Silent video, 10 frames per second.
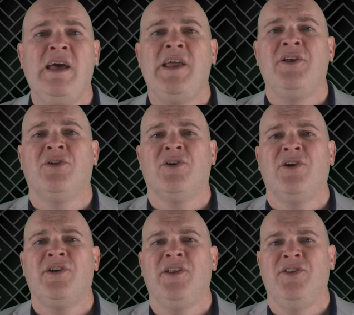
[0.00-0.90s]
and you'll
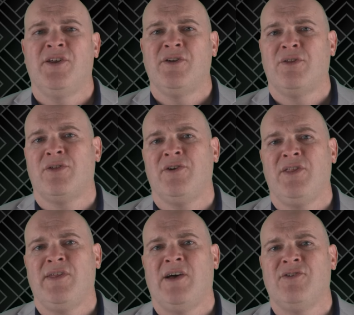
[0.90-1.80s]
earn another
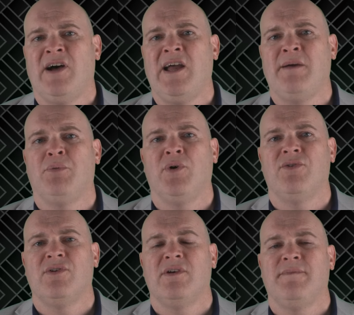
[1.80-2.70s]
30,000 Hyatt
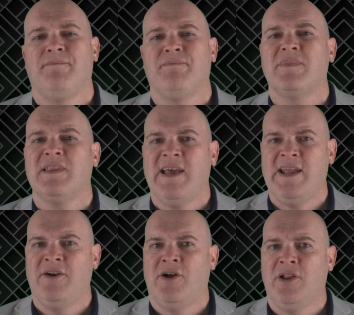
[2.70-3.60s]
points.
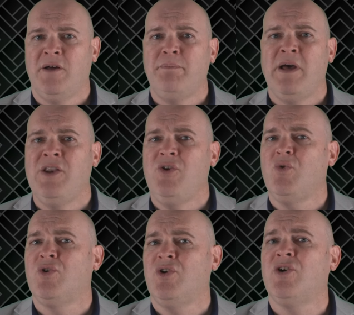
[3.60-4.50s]
Add it all up, and you
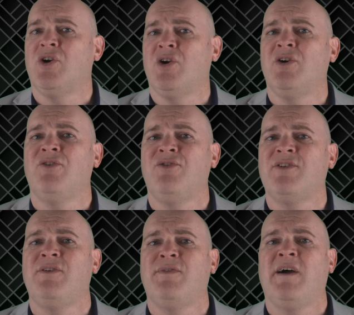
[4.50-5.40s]
could earn
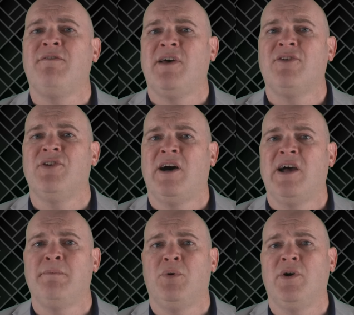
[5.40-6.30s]
65,000
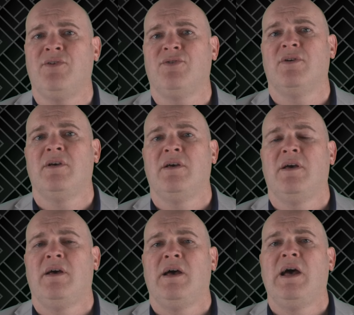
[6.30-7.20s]
Hyatt points.
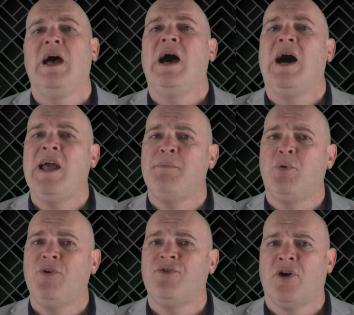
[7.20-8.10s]
Hyatt
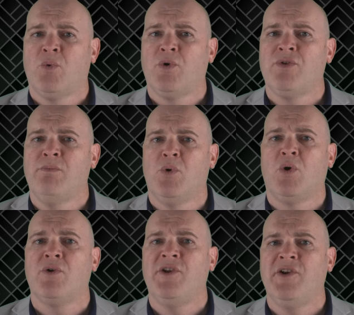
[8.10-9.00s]
points are worth
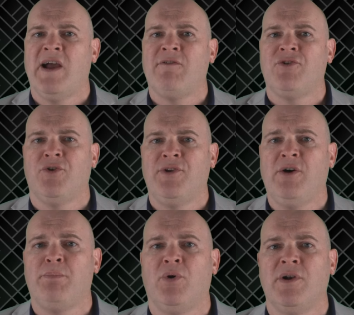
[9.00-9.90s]
more than your average
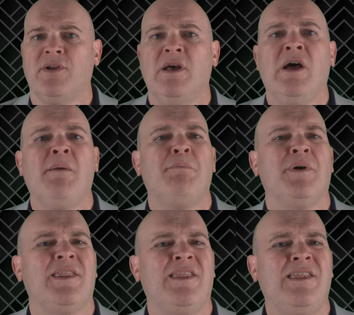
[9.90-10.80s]
hotel point,
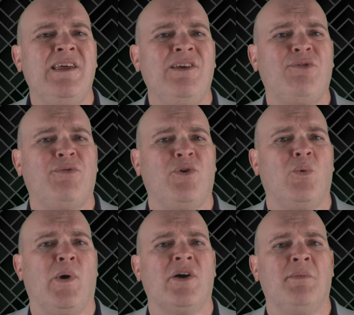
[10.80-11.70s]
but this
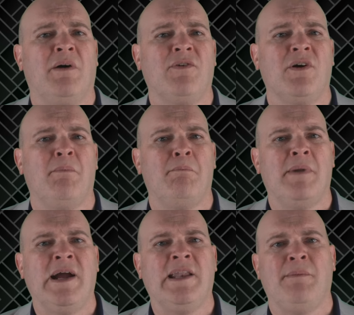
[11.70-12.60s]
full welcome offer
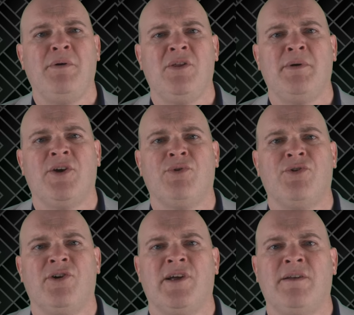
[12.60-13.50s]
might not be the best
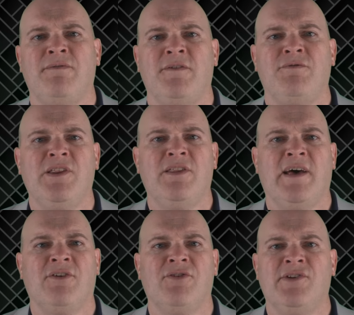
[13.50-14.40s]
return on
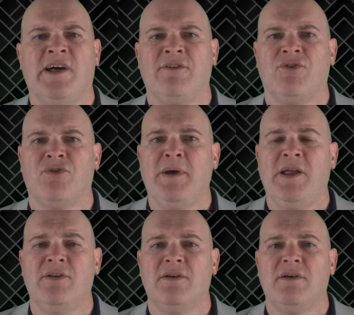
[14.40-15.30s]
$15,000 to
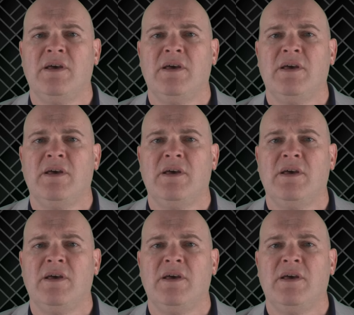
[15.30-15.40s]
spend,